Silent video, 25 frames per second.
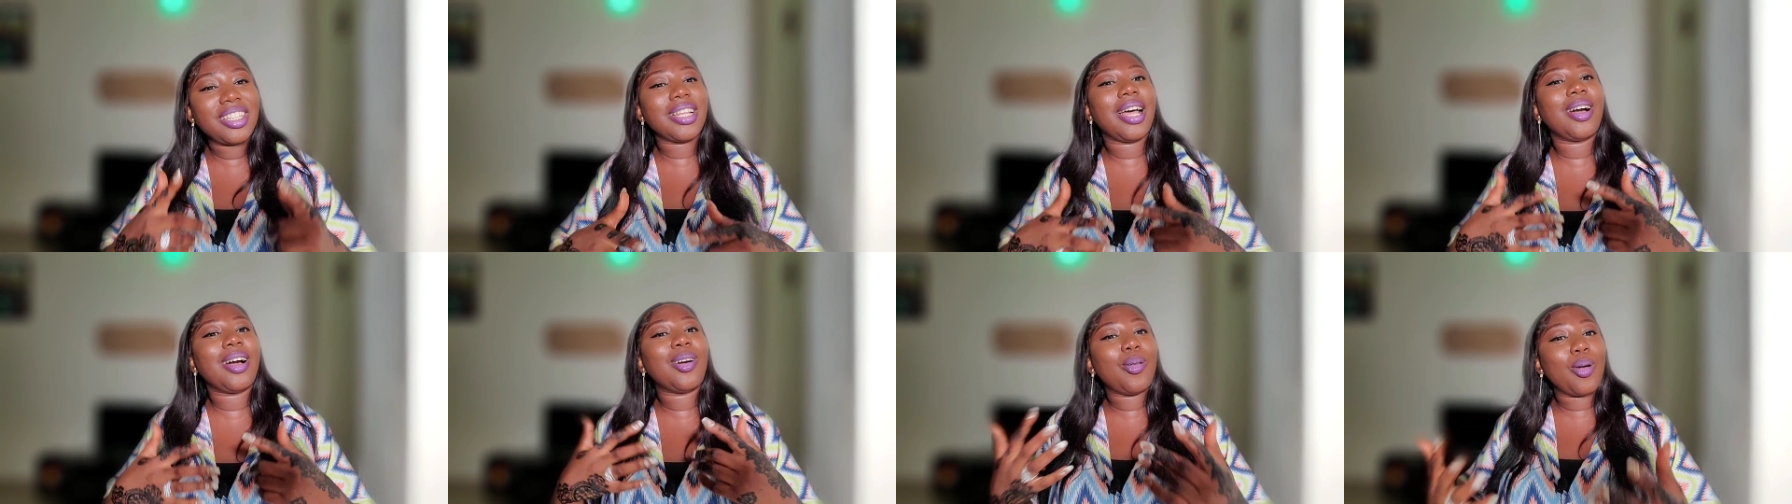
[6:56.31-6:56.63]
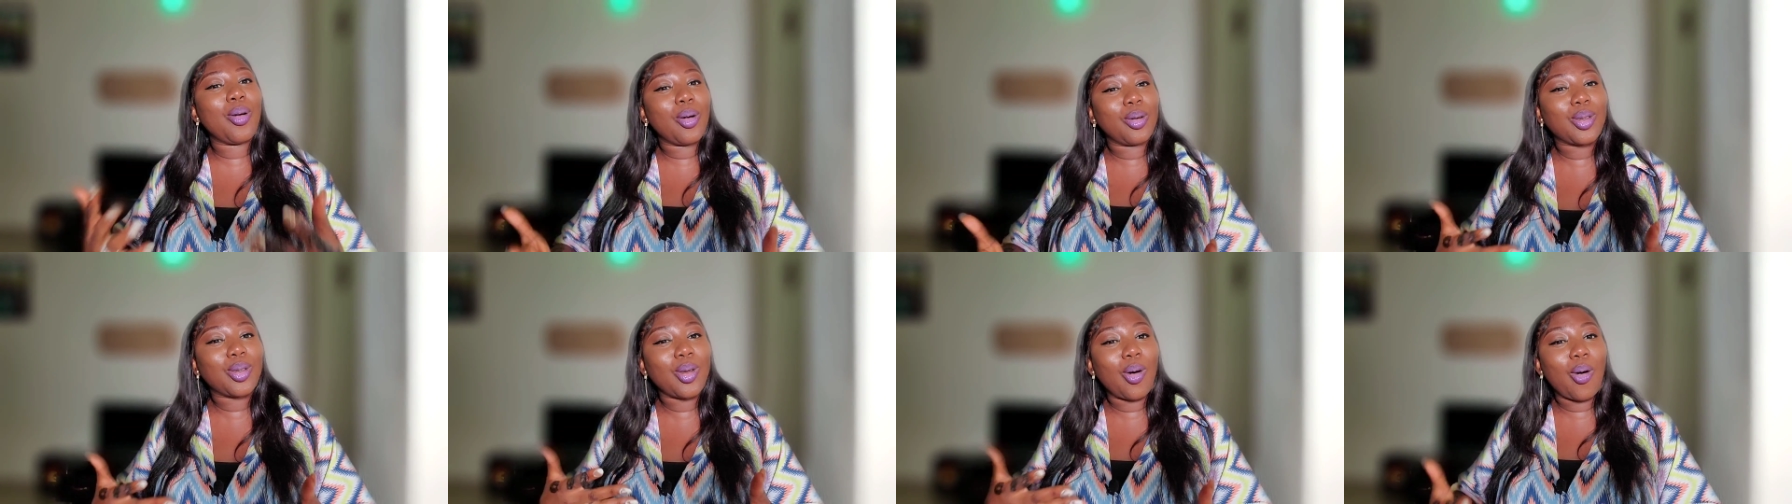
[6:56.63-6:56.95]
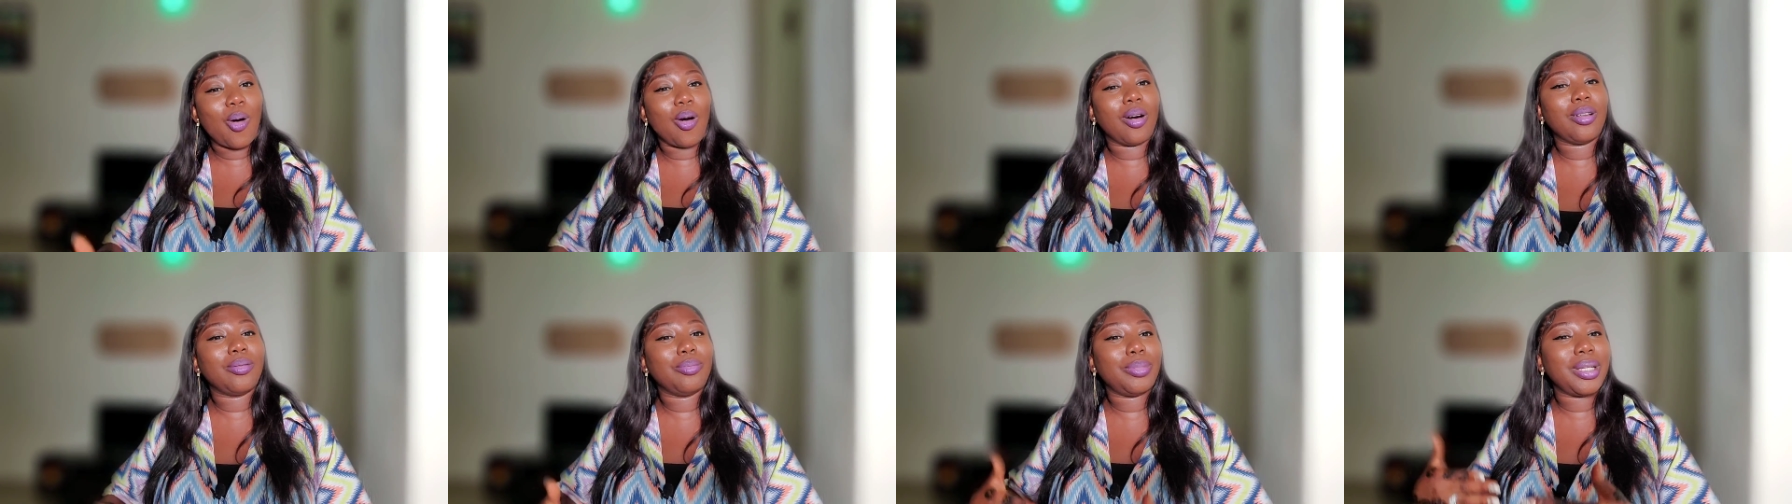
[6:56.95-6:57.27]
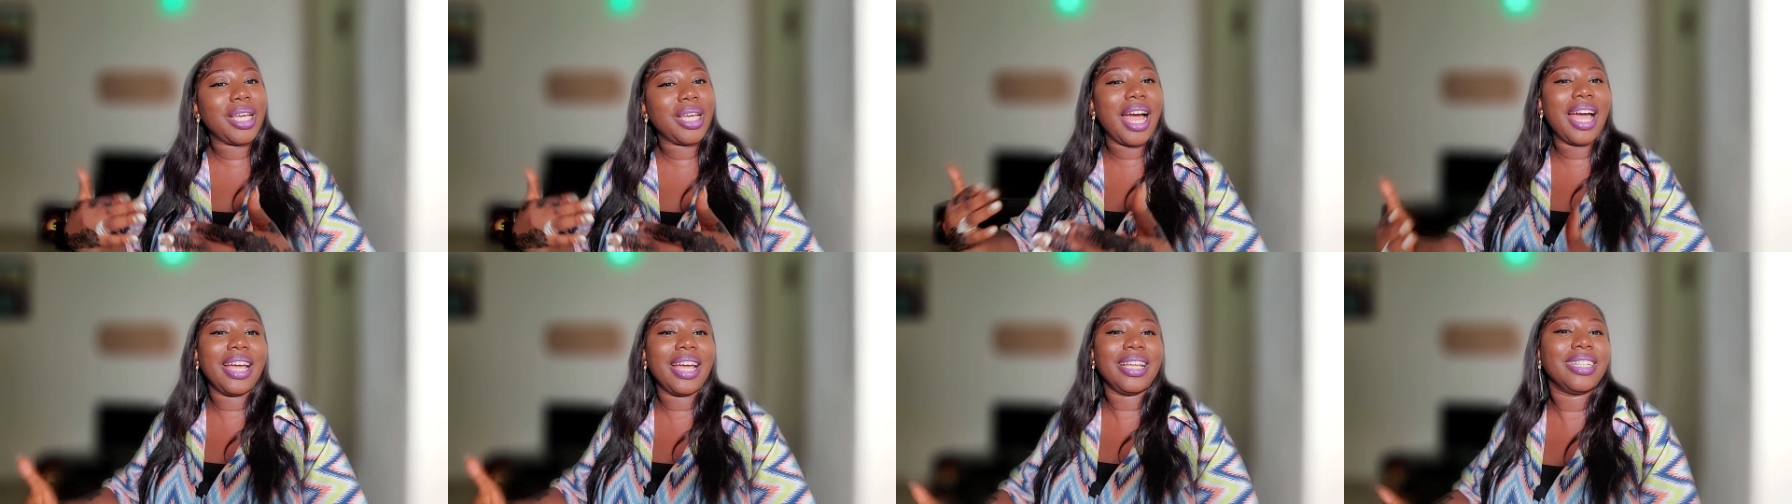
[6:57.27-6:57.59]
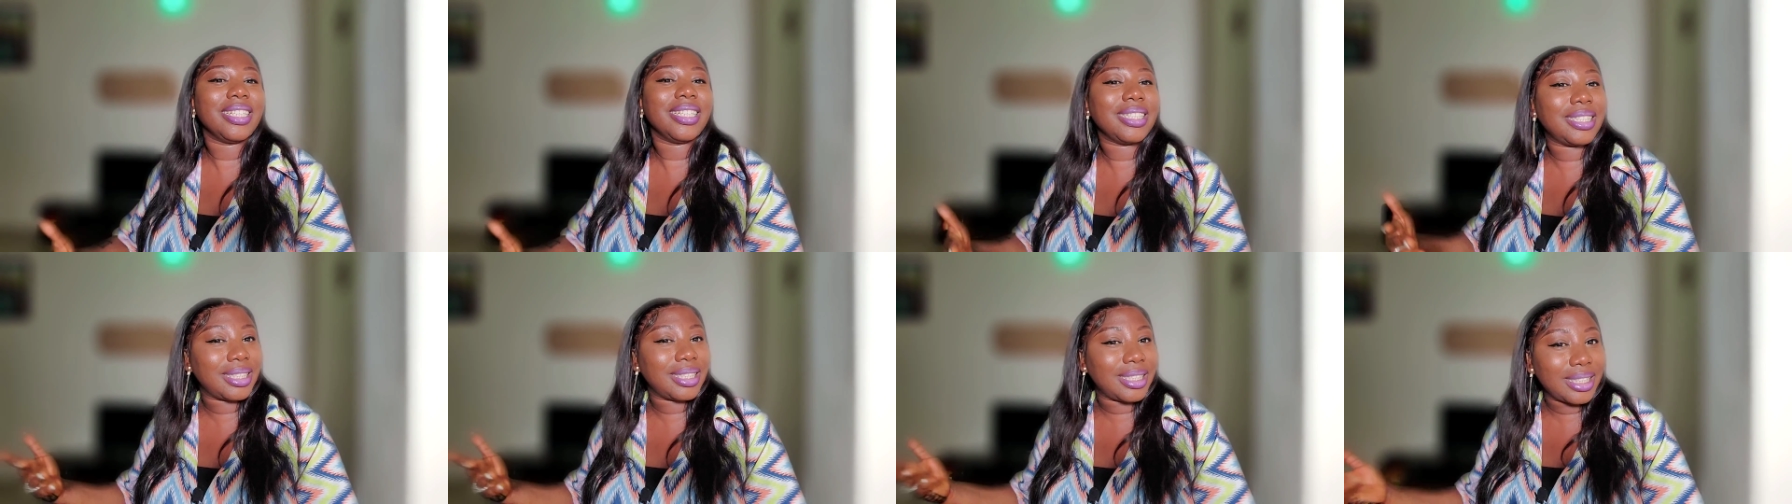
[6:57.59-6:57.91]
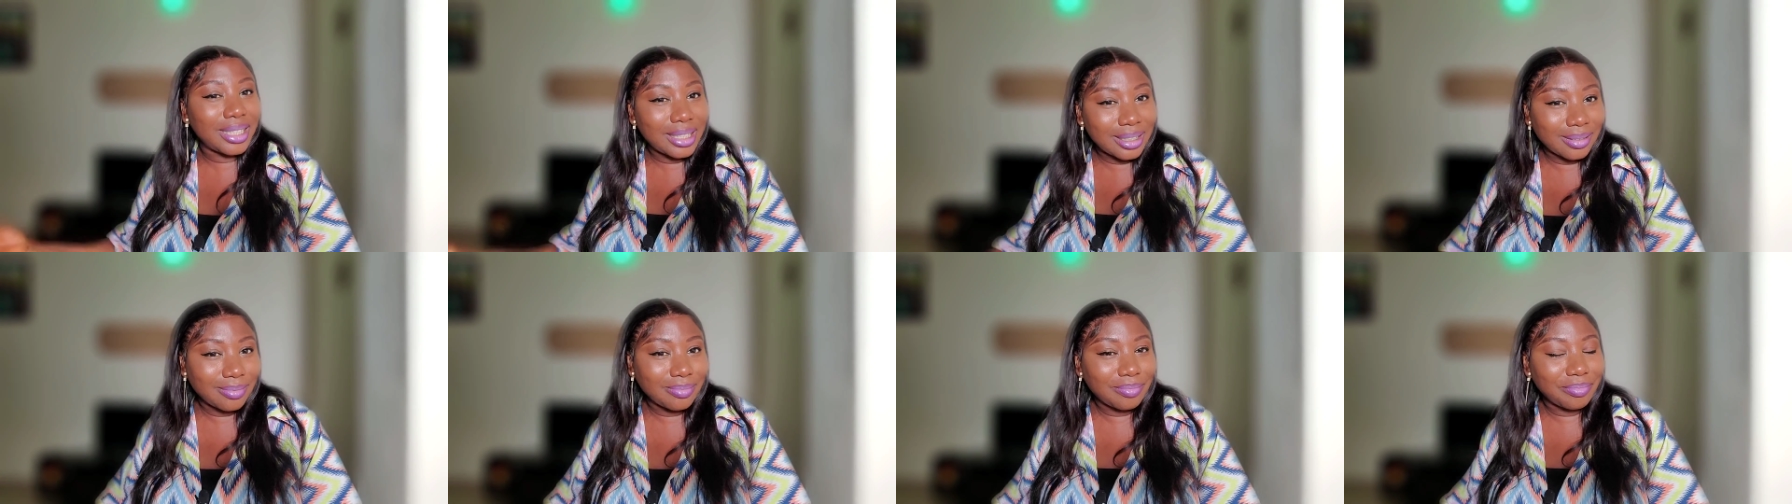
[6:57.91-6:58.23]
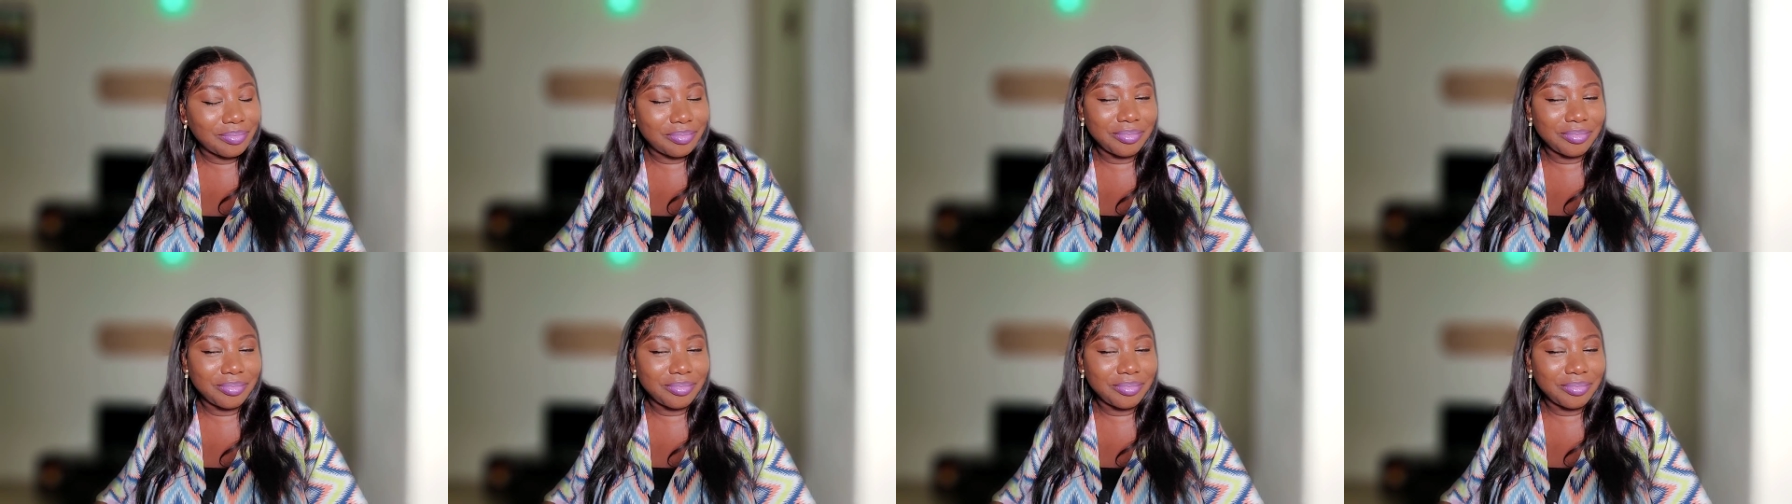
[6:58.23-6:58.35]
that goes on behind the scene.